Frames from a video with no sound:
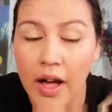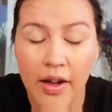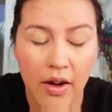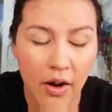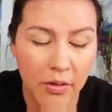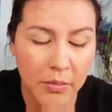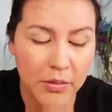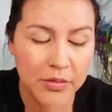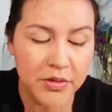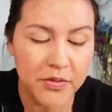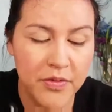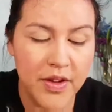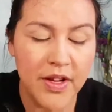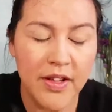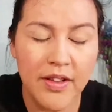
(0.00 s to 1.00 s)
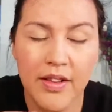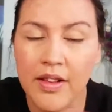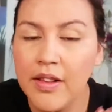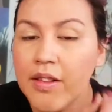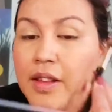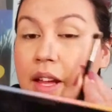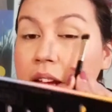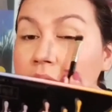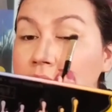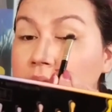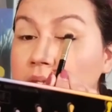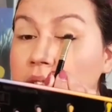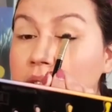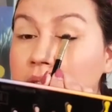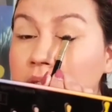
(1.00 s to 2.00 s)
I almost feel
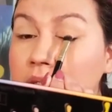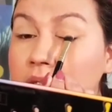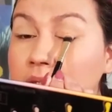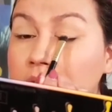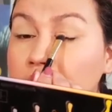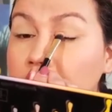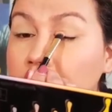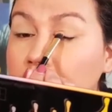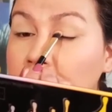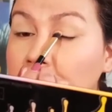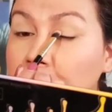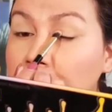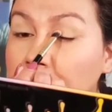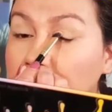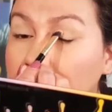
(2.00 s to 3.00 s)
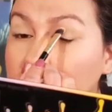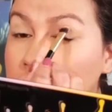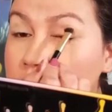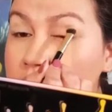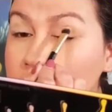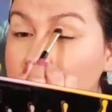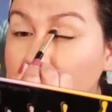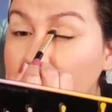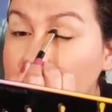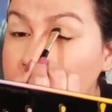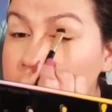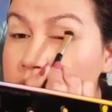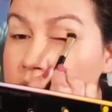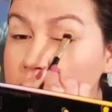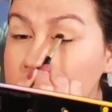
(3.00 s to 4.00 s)
like
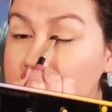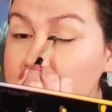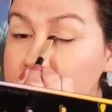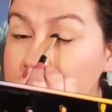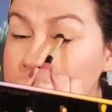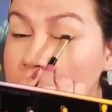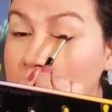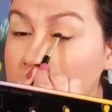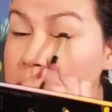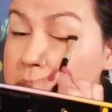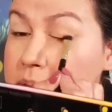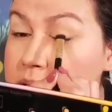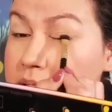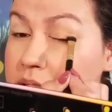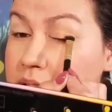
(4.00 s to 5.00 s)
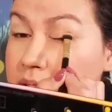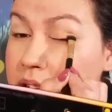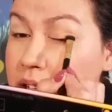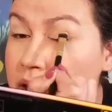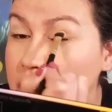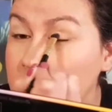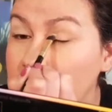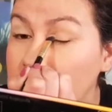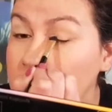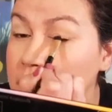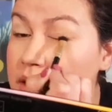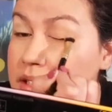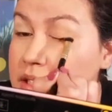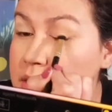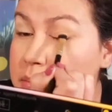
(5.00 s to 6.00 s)
trying to reattempt
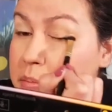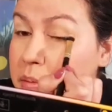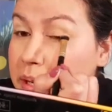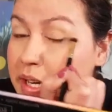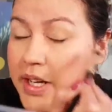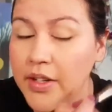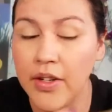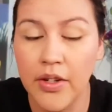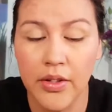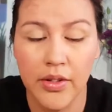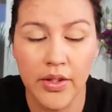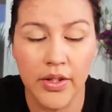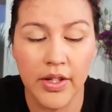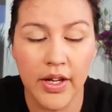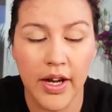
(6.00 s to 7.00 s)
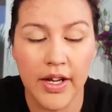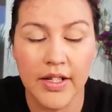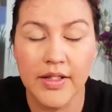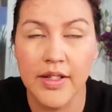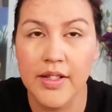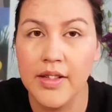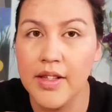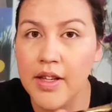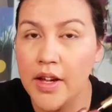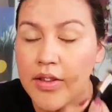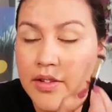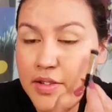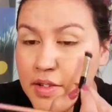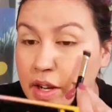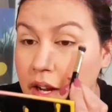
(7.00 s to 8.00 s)
the spring look I did the
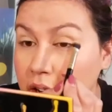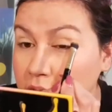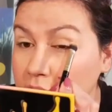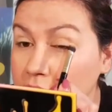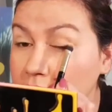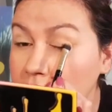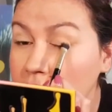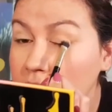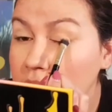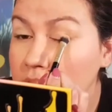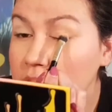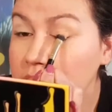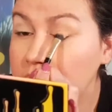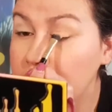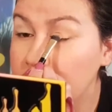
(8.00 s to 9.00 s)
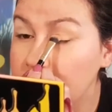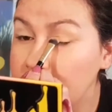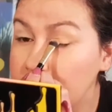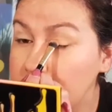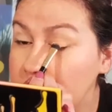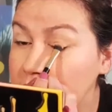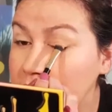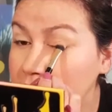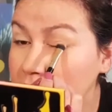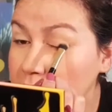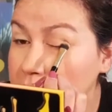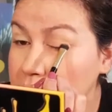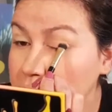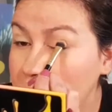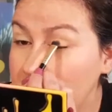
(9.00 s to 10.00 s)
other day for the spring
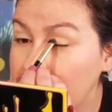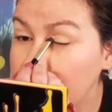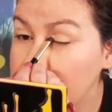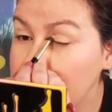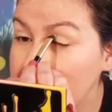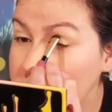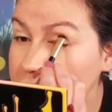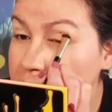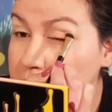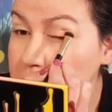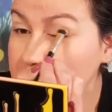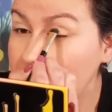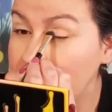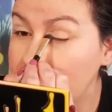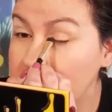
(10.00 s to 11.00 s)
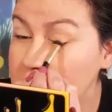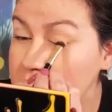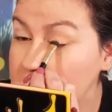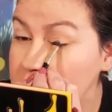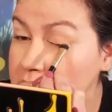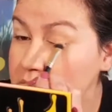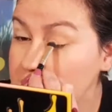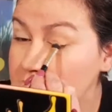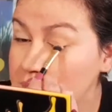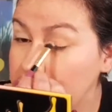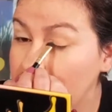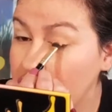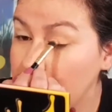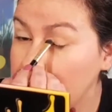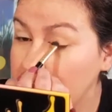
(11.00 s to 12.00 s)
equinox, because it didn't
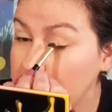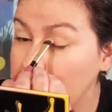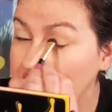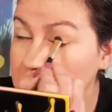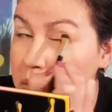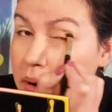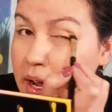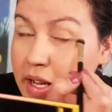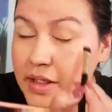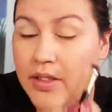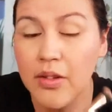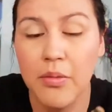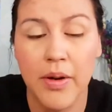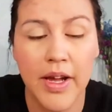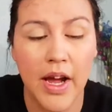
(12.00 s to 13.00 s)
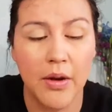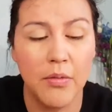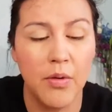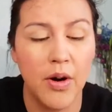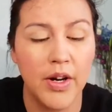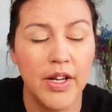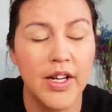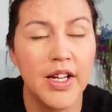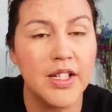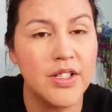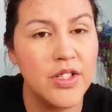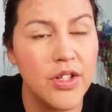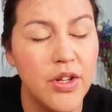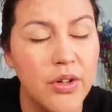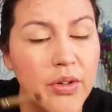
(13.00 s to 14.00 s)
turn out quite the way I wanted
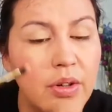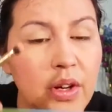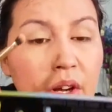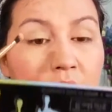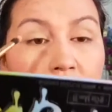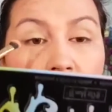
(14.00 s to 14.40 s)
it to.